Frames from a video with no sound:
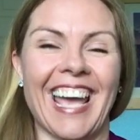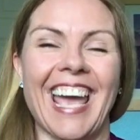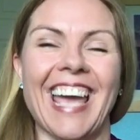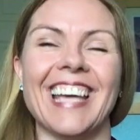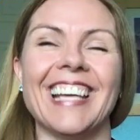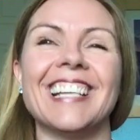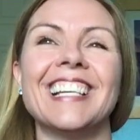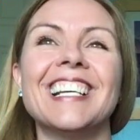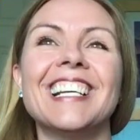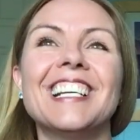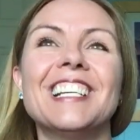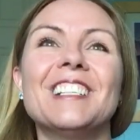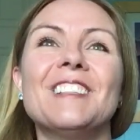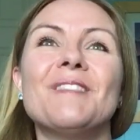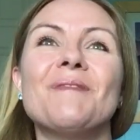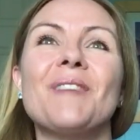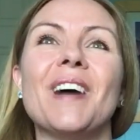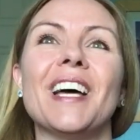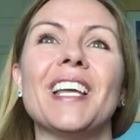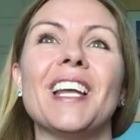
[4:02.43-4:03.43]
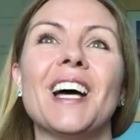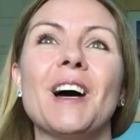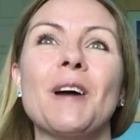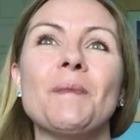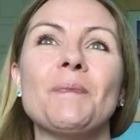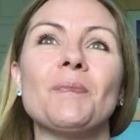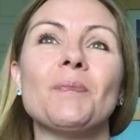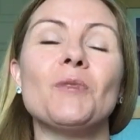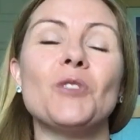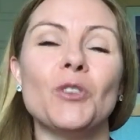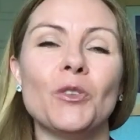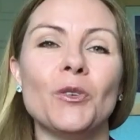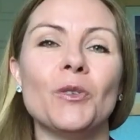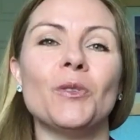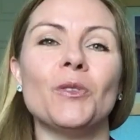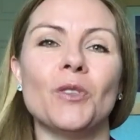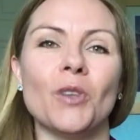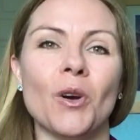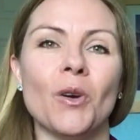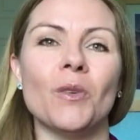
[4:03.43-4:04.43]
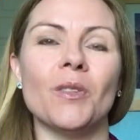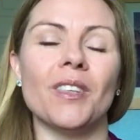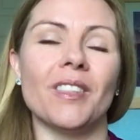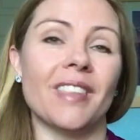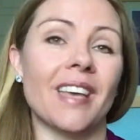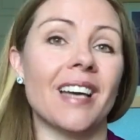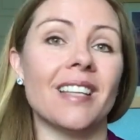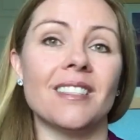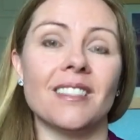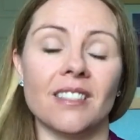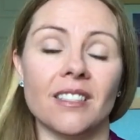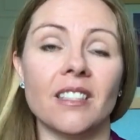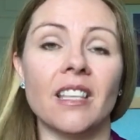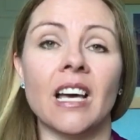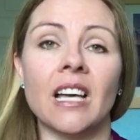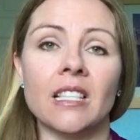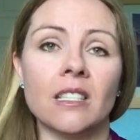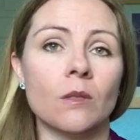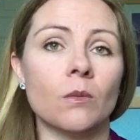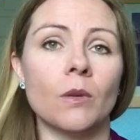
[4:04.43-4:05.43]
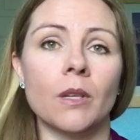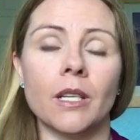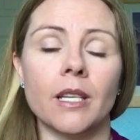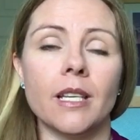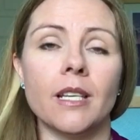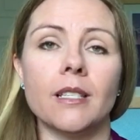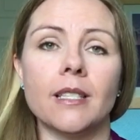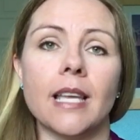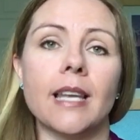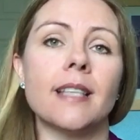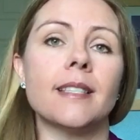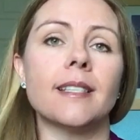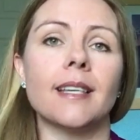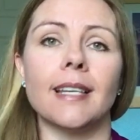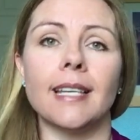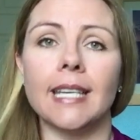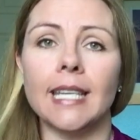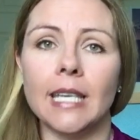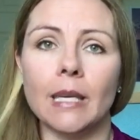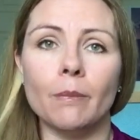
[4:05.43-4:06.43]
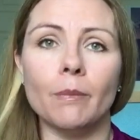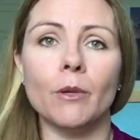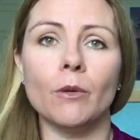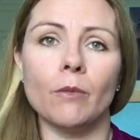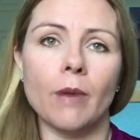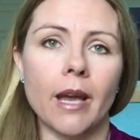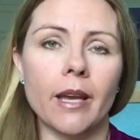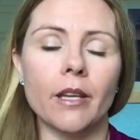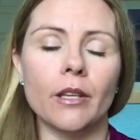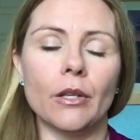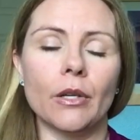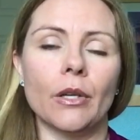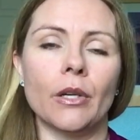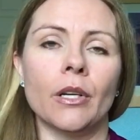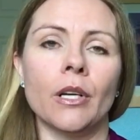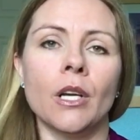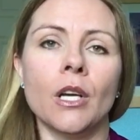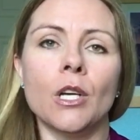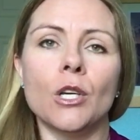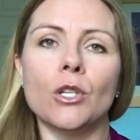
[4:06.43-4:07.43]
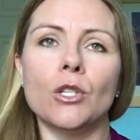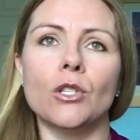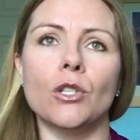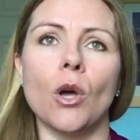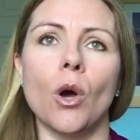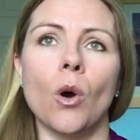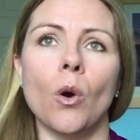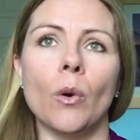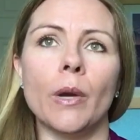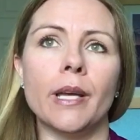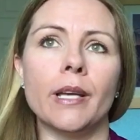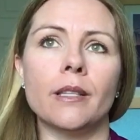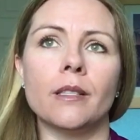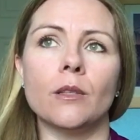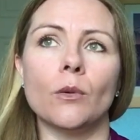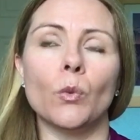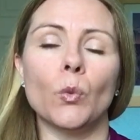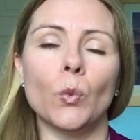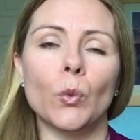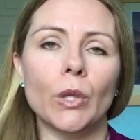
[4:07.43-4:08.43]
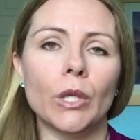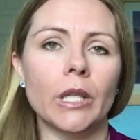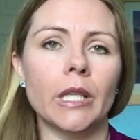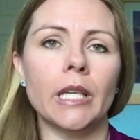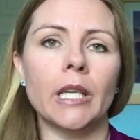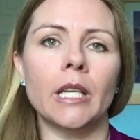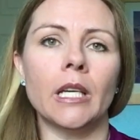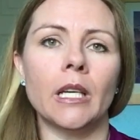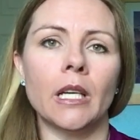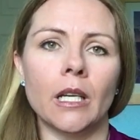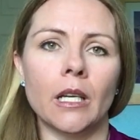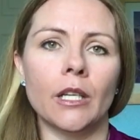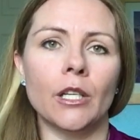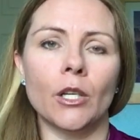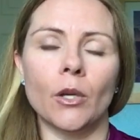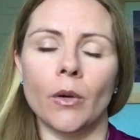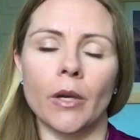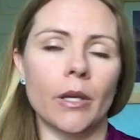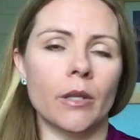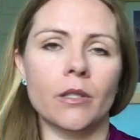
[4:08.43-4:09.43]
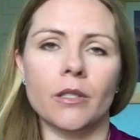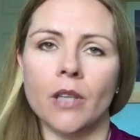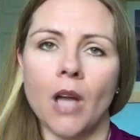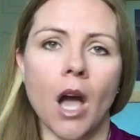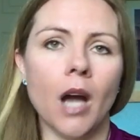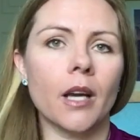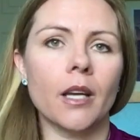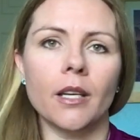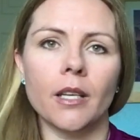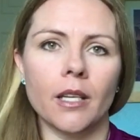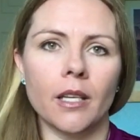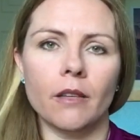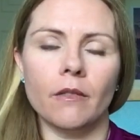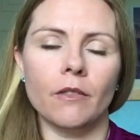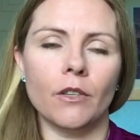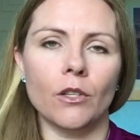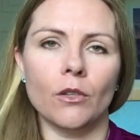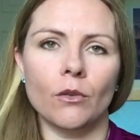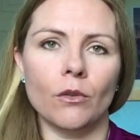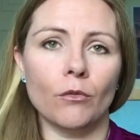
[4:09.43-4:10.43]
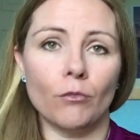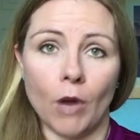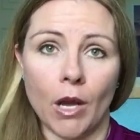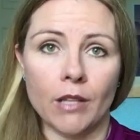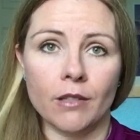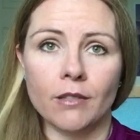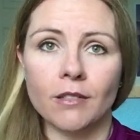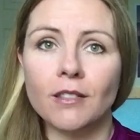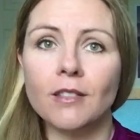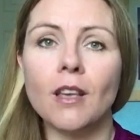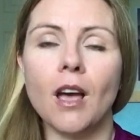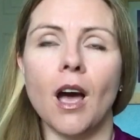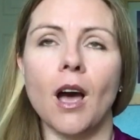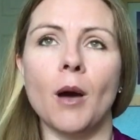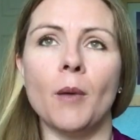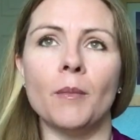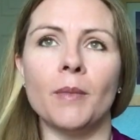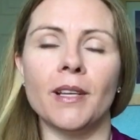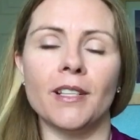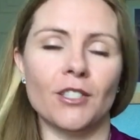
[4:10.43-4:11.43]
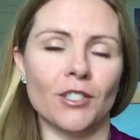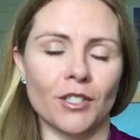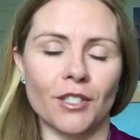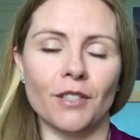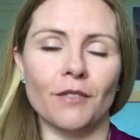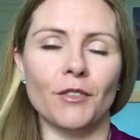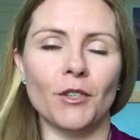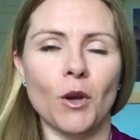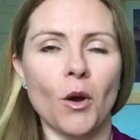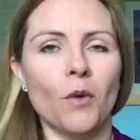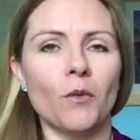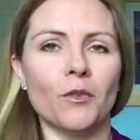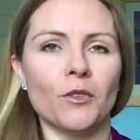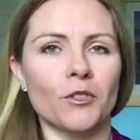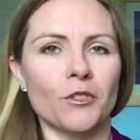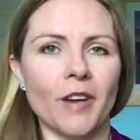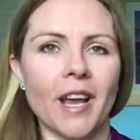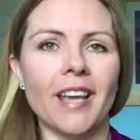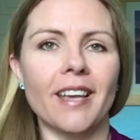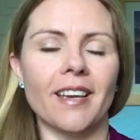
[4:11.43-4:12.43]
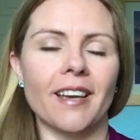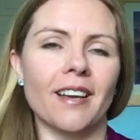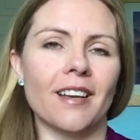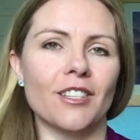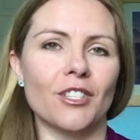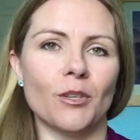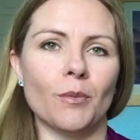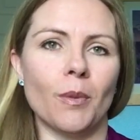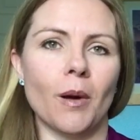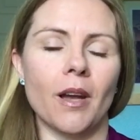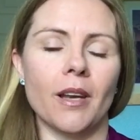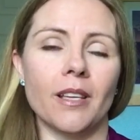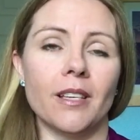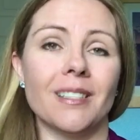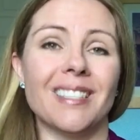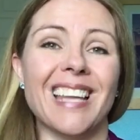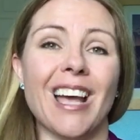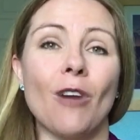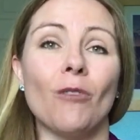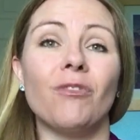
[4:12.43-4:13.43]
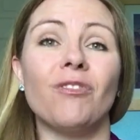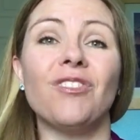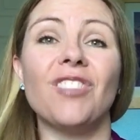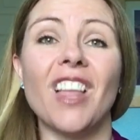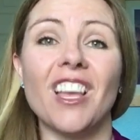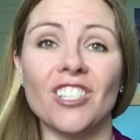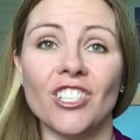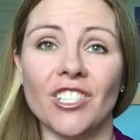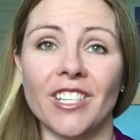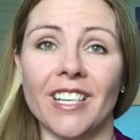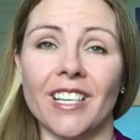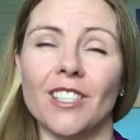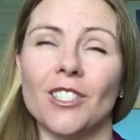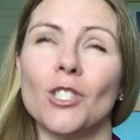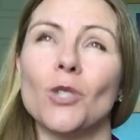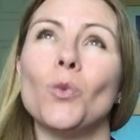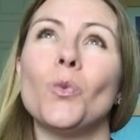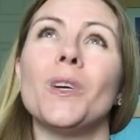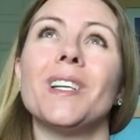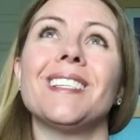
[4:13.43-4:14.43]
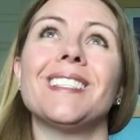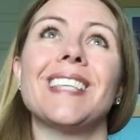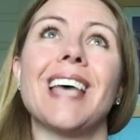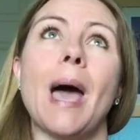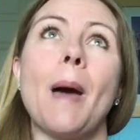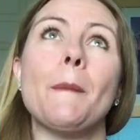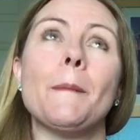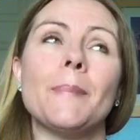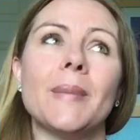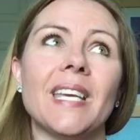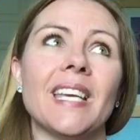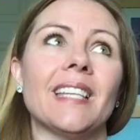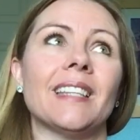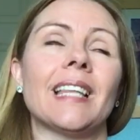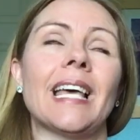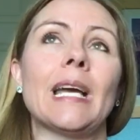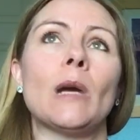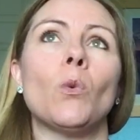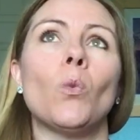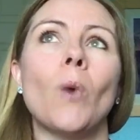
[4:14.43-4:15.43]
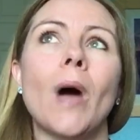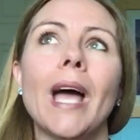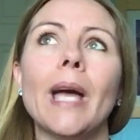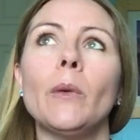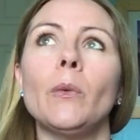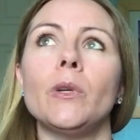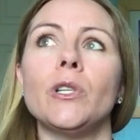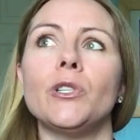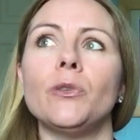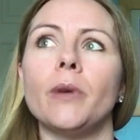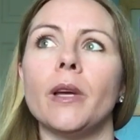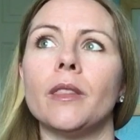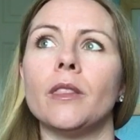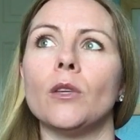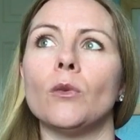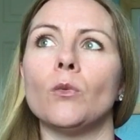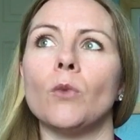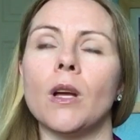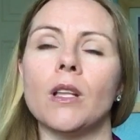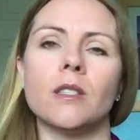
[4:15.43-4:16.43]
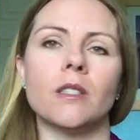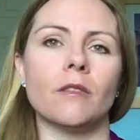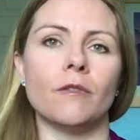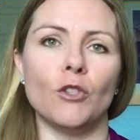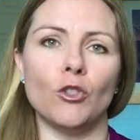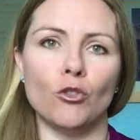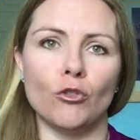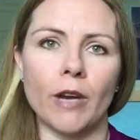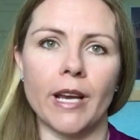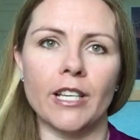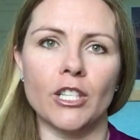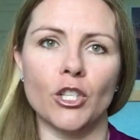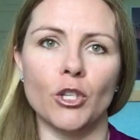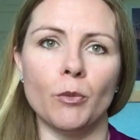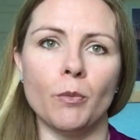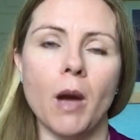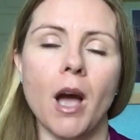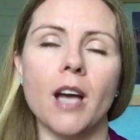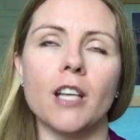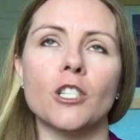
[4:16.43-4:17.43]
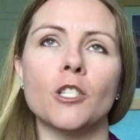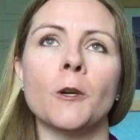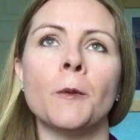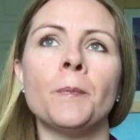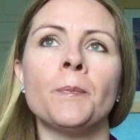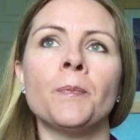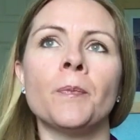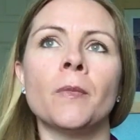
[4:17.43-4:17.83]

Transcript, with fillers: okay? but um, new, know that that's that's what it is, and it's going to keep you regular. So it's a really, uh, you know, it's not going to give you the runs. Um, it's just if you overdrank it because your body is now flushing. And so what does that mean? Like, why would you get the runs if you drank too much?